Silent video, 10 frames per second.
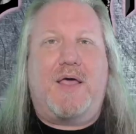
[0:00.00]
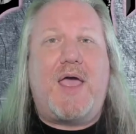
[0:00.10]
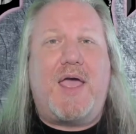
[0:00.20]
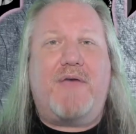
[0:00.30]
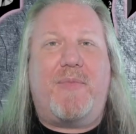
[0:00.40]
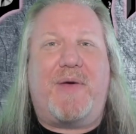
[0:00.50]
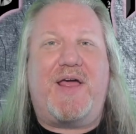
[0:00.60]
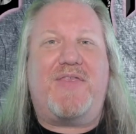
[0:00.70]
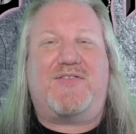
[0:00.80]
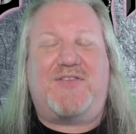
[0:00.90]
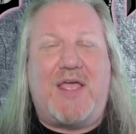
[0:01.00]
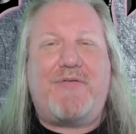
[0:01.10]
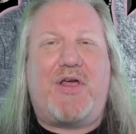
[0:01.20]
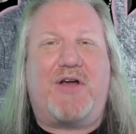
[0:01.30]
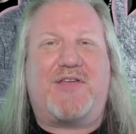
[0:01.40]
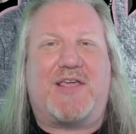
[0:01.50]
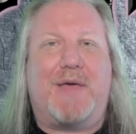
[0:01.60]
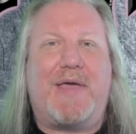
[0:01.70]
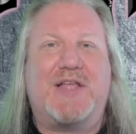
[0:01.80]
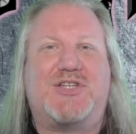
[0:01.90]
Hey, everybody, this is David Heretic
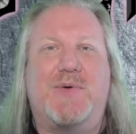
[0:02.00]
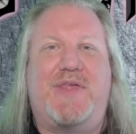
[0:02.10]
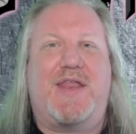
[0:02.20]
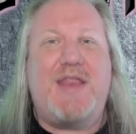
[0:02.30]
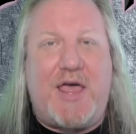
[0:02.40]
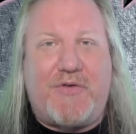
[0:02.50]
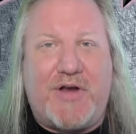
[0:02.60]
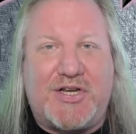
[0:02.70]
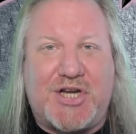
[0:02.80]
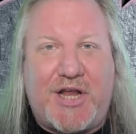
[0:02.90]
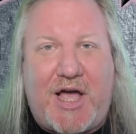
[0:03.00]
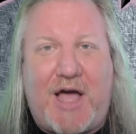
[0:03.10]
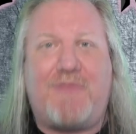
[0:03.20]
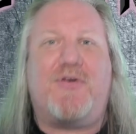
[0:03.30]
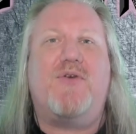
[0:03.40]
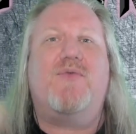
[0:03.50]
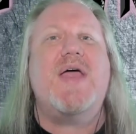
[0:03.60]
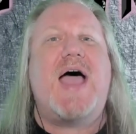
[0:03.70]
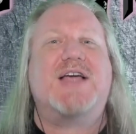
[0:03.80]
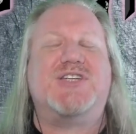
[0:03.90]
coming at you with another edition of
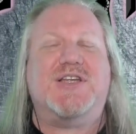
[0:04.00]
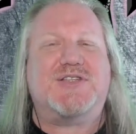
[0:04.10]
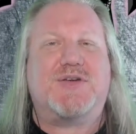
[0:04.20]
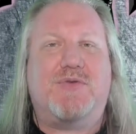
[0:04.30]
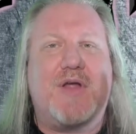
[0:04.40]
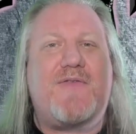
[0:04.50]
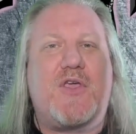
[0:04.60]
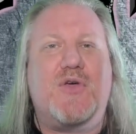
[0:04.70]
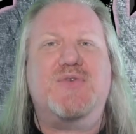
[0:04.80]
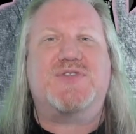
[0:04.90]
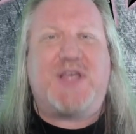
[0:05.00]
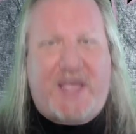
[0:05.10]
Reactions, Reviews,